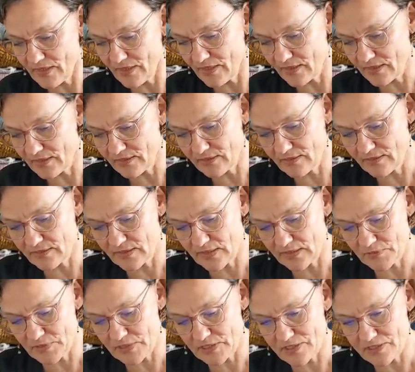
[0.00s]
And
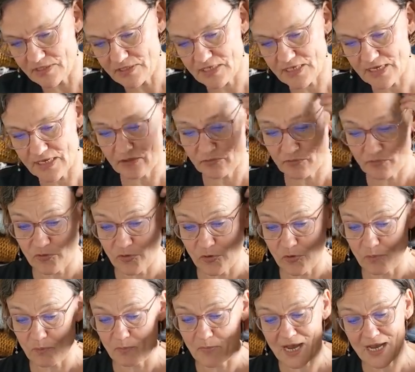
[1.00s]
let me just check
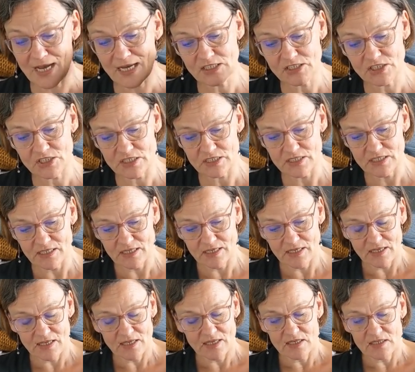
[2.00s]
for March.
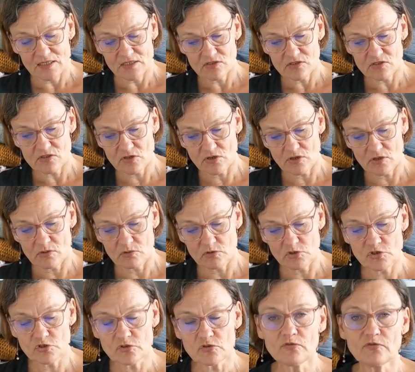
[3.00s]
So,
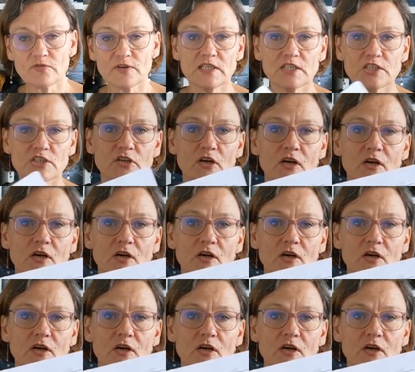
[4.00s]
two finished